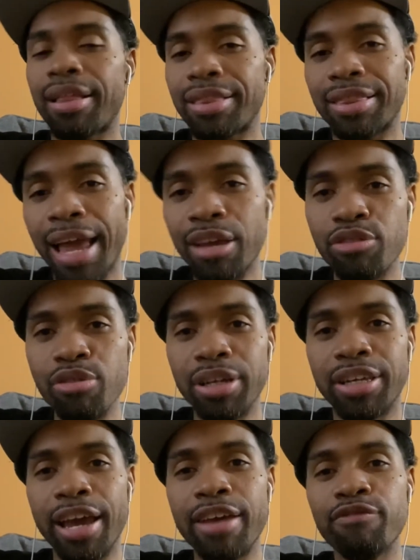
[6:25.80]
Thank you
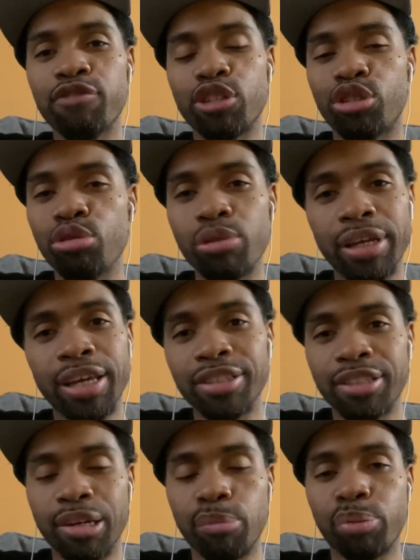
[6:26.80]
again for tuning
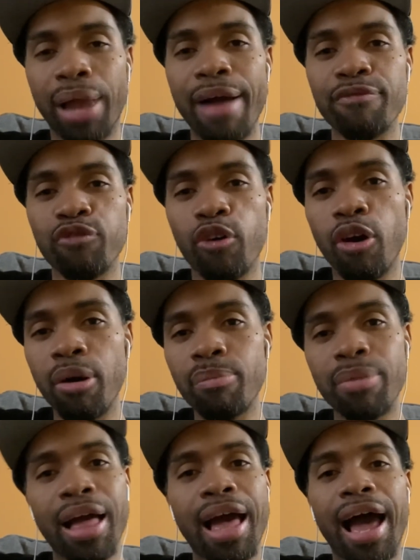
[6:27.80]
into the
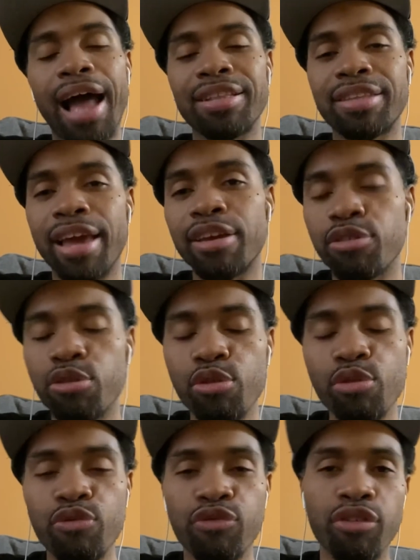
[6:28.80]
platform. I thank
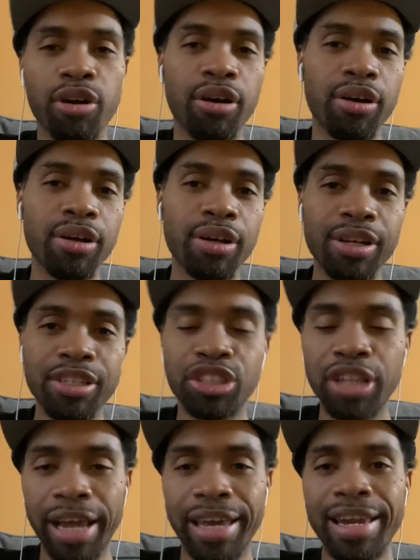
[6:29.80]
you for
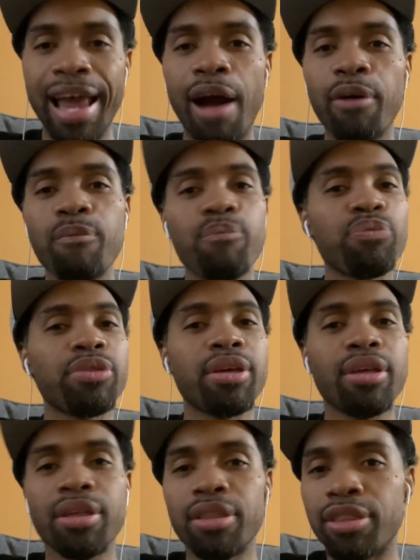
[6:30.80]
checking out
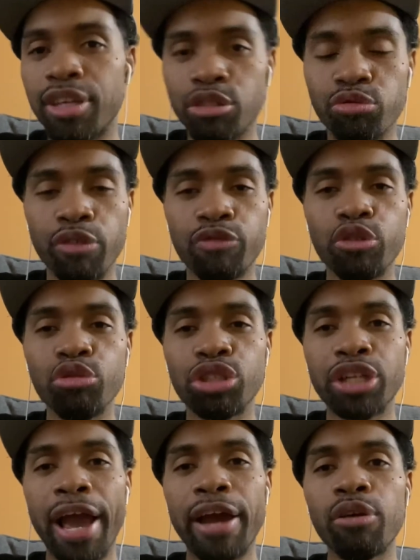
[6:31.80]
this review
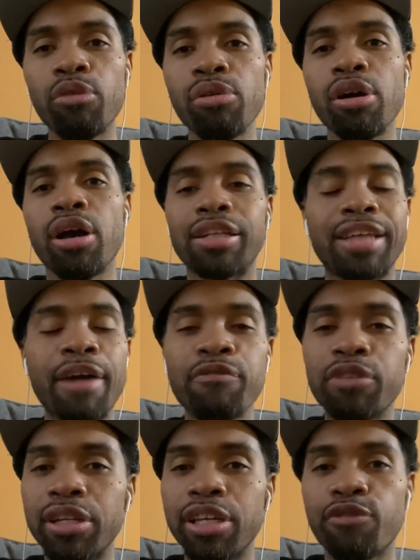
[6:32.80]
channel.
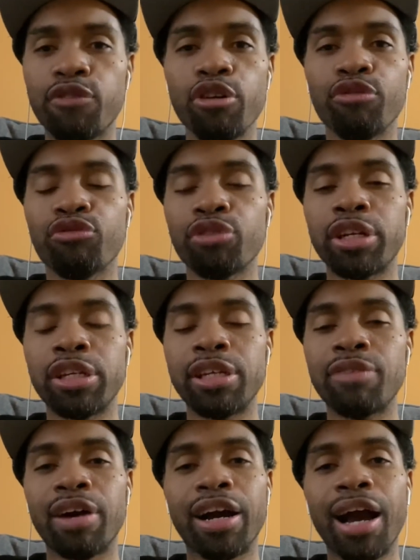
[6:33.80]
Definitely feel free to
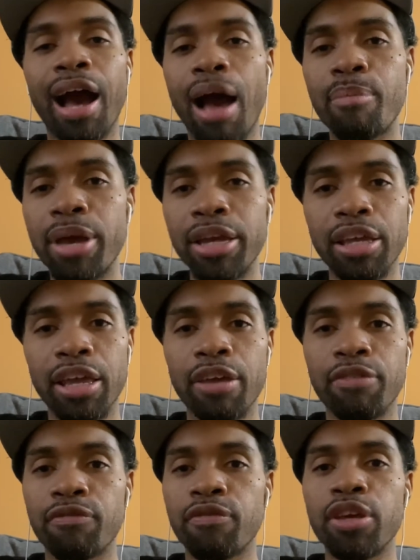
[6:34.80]
leave a comment
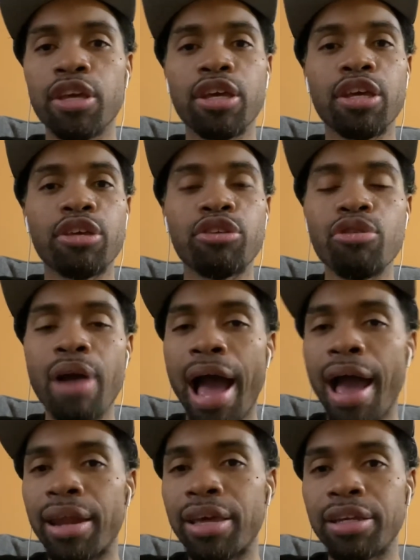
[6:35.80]
if you
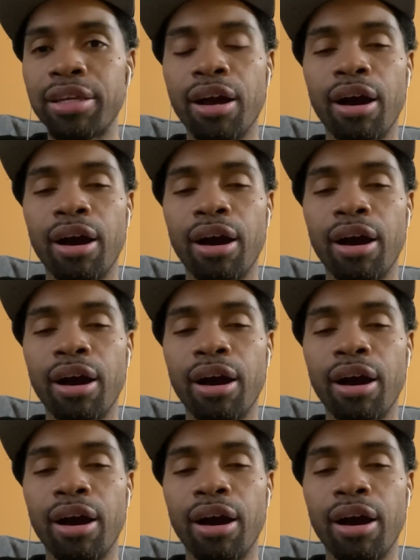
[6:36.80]
had any